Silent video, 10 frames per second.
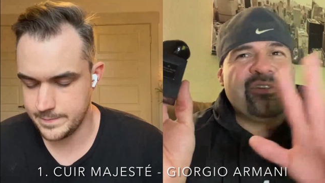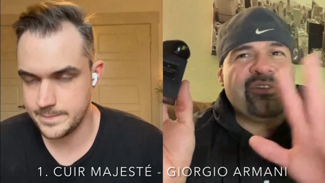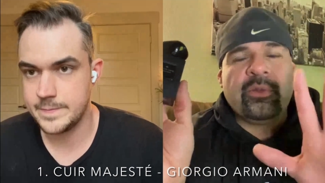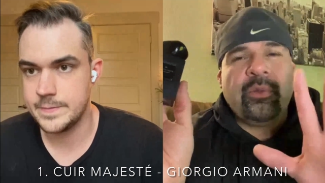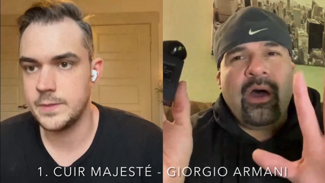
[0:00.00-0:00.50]

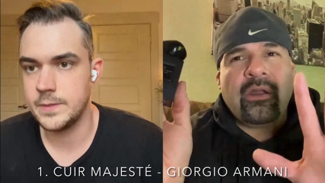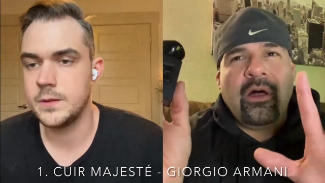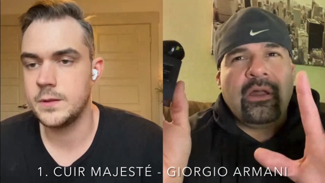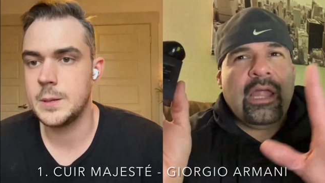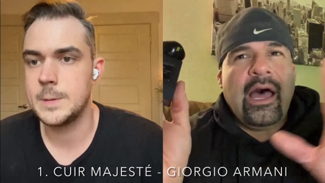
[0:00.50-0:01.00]
Speaker 1: Somebody
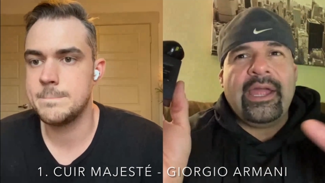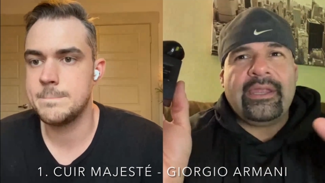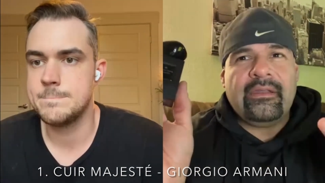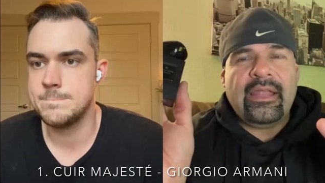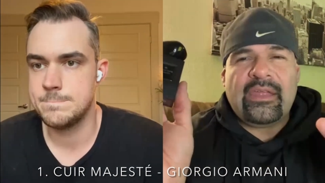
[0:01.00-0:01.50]
sold a bottle
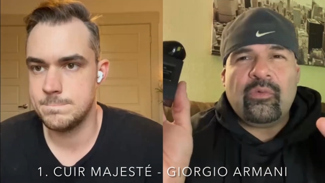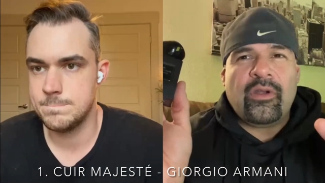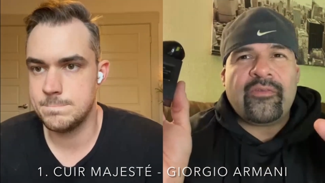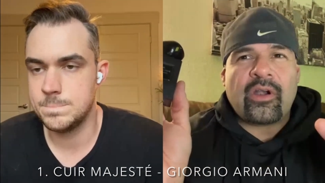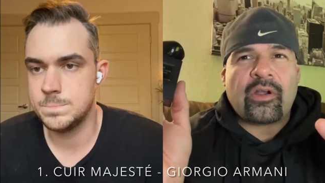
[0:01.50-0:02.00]

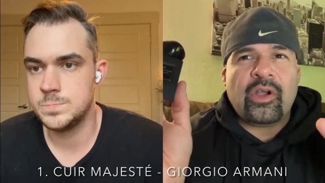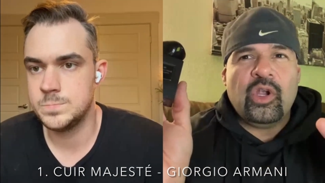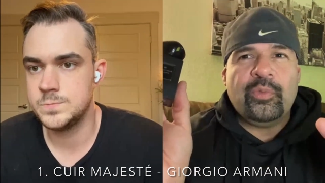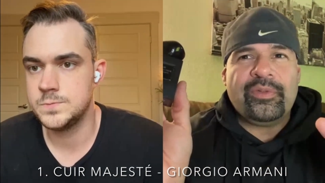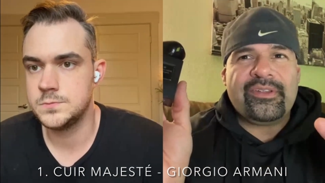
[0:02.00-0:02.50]
online, like in
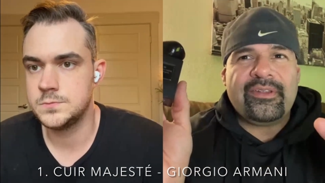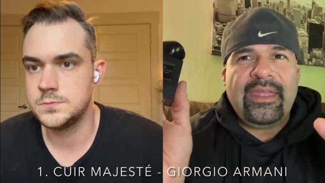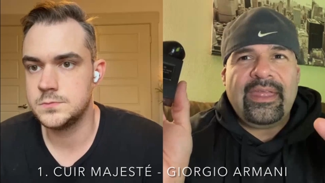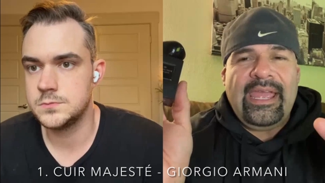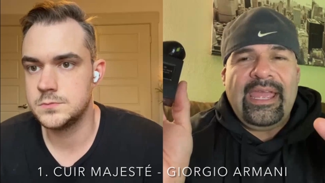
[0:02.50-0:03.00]
one of our
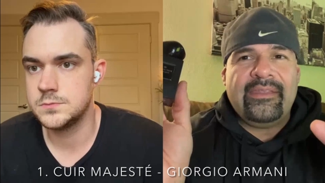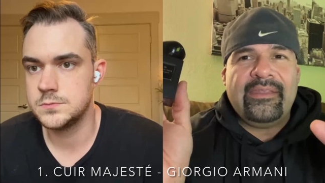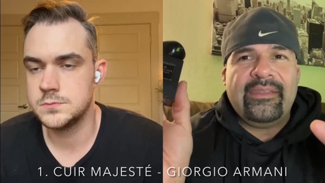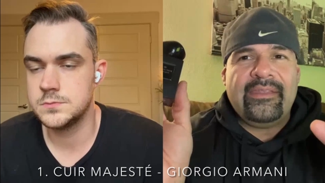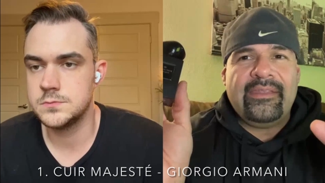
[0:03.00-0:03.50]
groups,
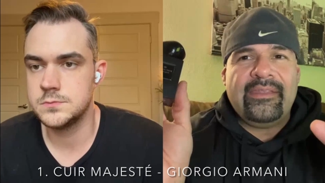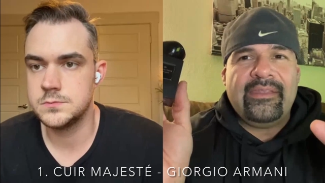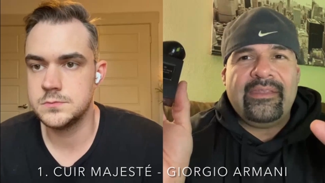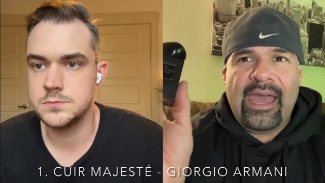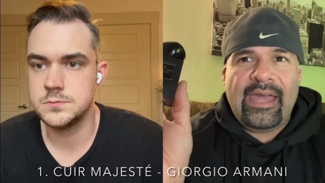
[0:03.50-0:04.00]
and
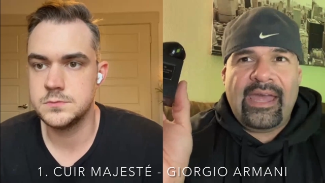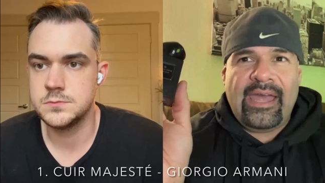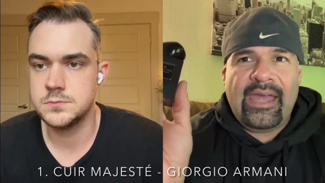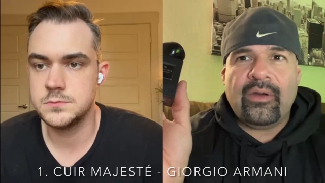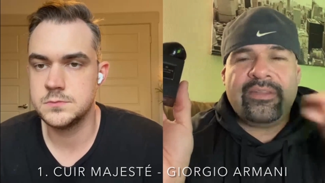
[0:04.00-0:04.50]
it went like
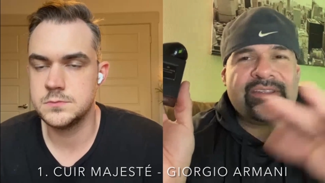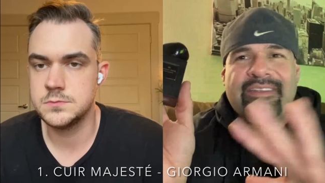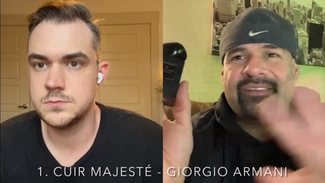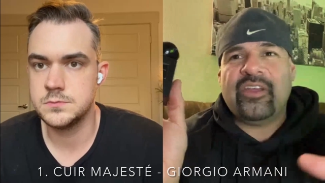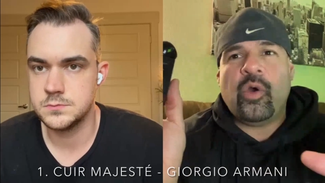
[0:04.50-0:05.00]
that.
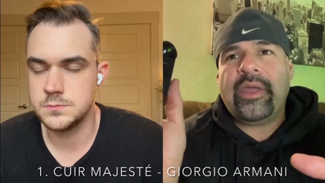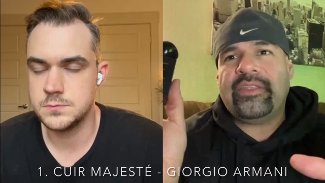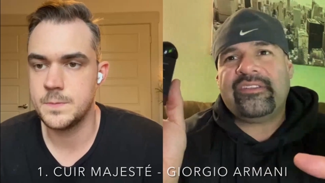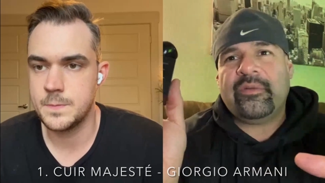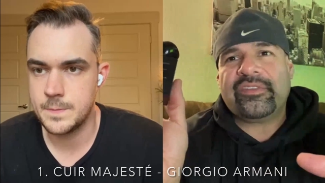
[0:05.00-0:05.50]
So I was like,
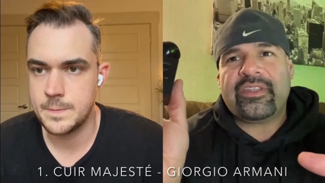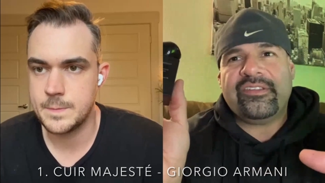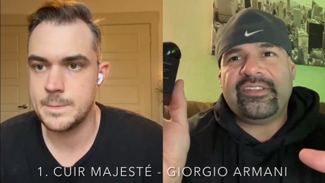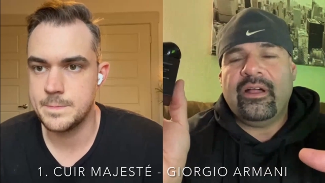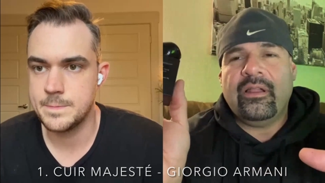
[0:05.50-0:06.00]
"There's no way
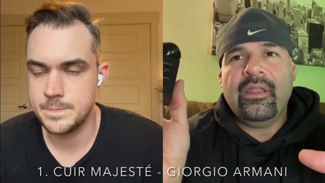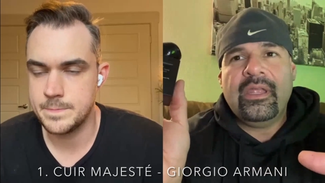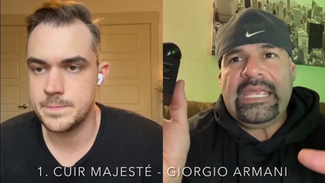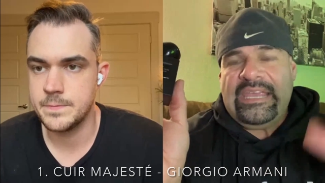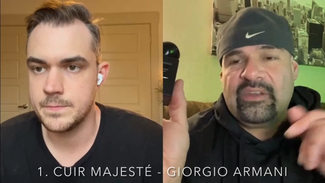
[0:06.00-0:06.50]
that someone's going to
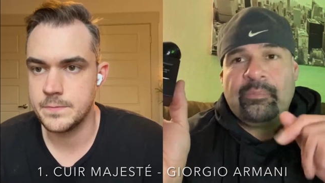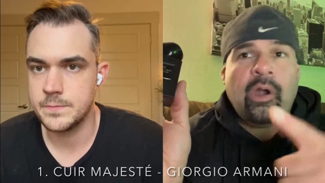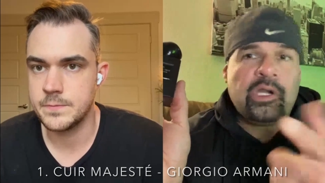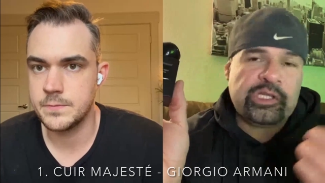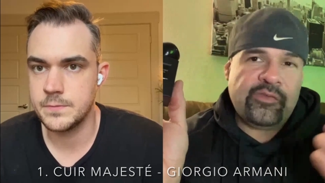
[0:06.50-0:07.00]
sell
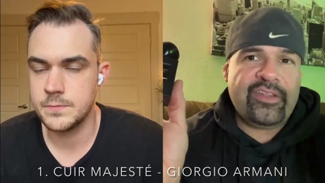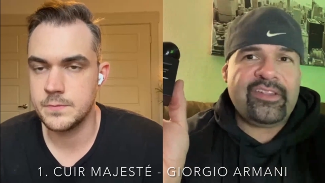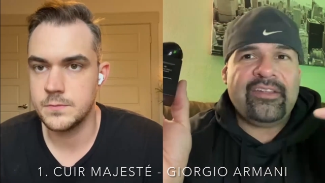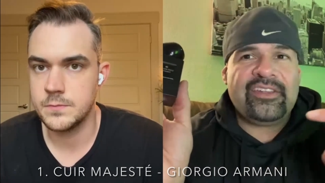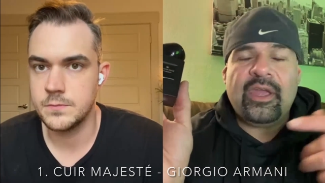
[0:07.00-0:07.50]
even a
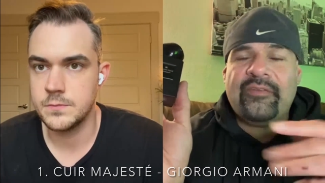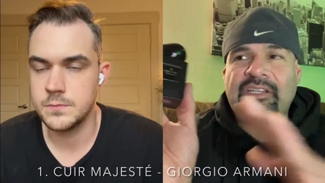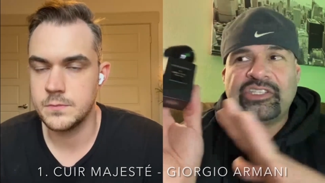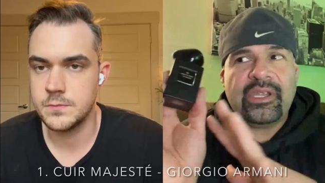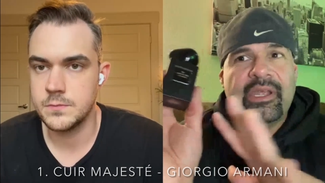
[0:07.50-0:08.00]
partial of the size that you